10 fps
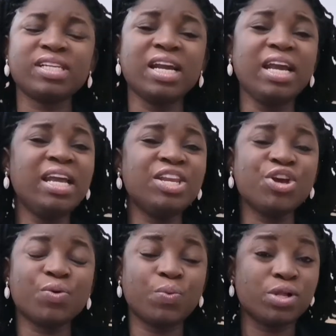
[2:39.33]
in
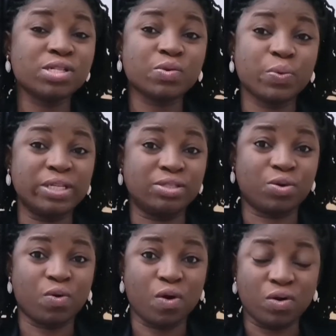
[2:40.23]
your walk
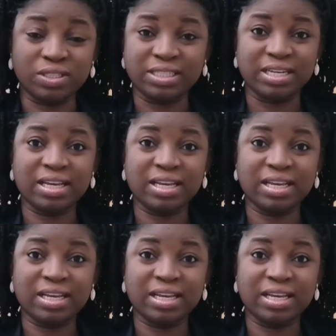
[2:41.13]
with God,